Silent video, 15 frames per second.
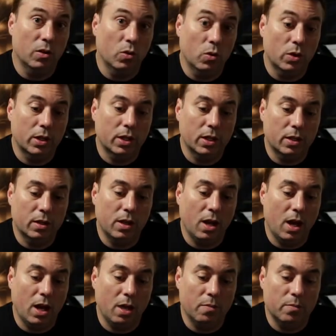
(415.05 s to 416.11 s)
law
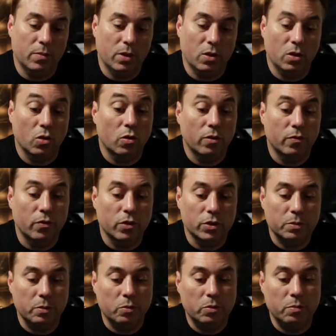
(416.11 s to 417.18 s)

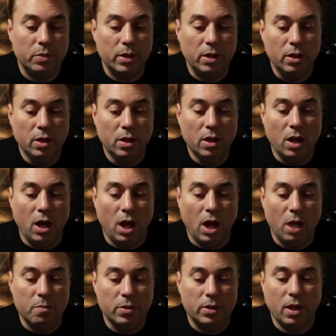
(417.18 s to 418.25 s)
enforcement would be.
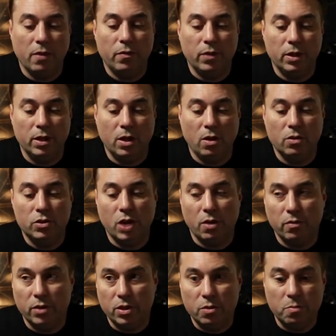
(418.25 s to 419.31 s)
But definitely,
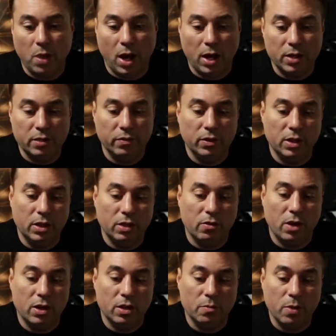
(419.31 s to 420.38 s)
generally you buy civilian
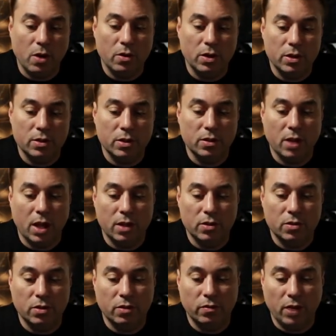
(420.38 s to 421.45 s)
grade components, and then
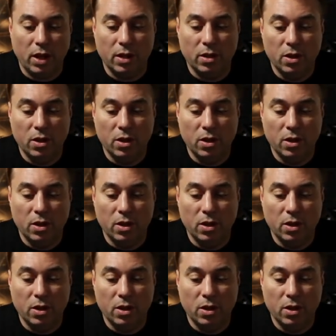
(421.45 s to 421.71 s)
sort of like